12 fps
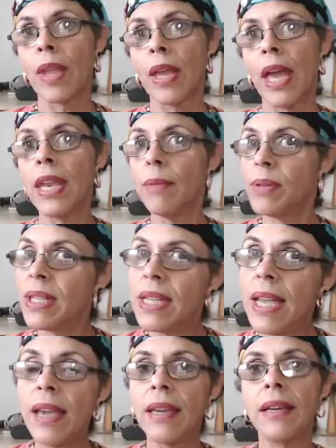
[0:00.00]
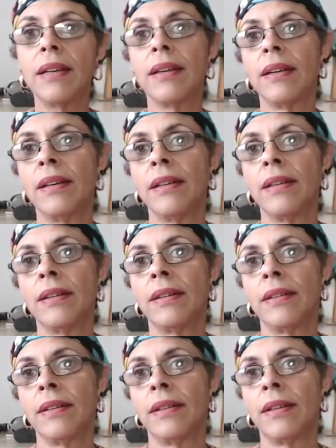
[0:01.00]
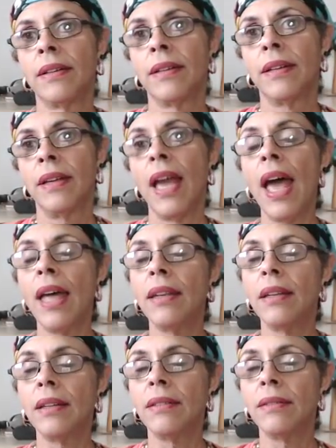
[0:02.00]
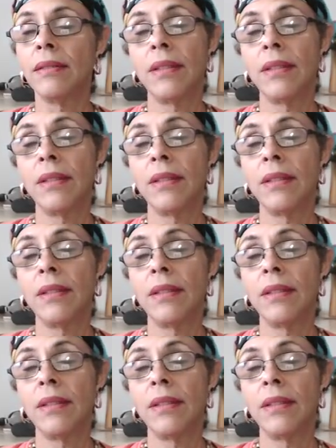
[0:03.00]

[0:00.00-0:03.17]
end up sick, and